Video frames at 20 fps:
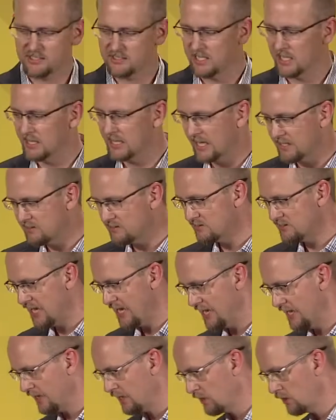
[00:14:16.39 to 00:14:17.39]
said, let's
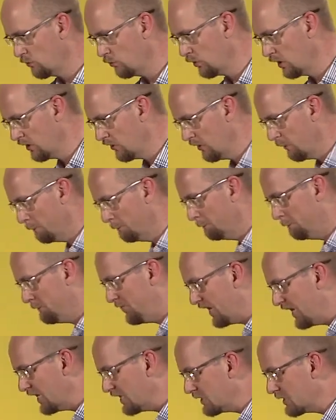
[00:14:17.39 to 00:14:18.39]
take one of the
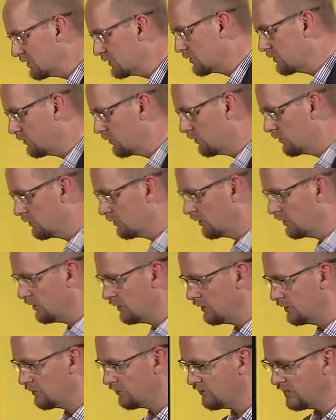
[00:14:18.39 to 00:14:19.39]
biggest
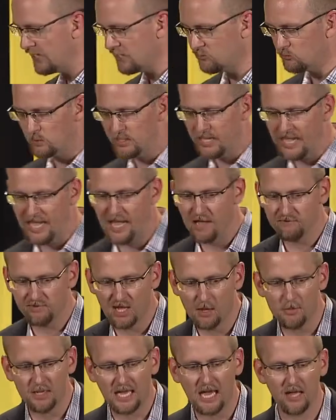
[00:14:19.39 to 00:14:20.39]
things we have
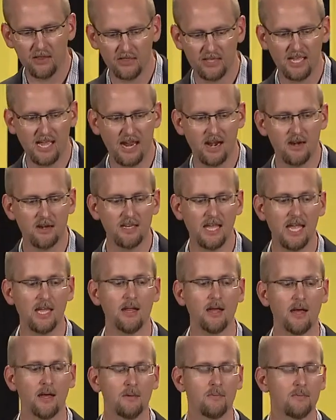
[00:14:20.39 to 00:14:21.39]
coming out of the care
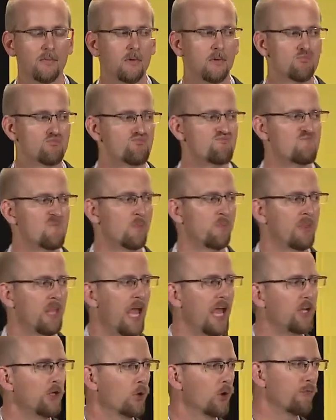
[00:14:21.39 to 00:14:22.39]
data
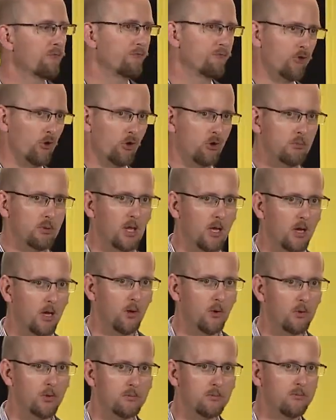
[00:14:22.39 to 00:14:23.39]
and do a
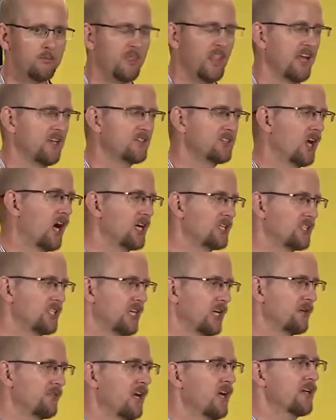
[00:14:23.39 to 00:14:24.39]
full-blown,
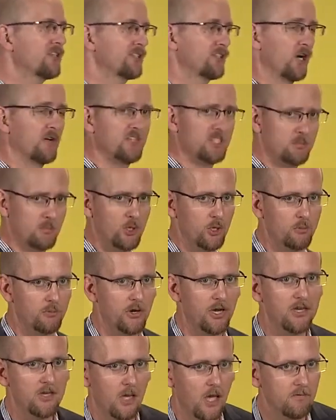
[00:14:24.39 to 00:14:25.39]
exhaustive service
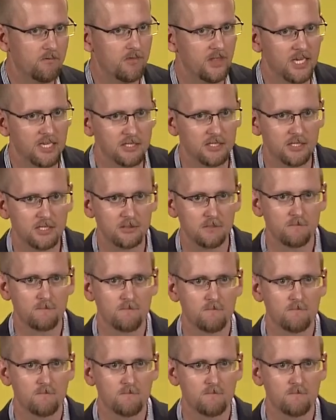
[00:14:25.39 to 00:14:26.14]
blueprint of this,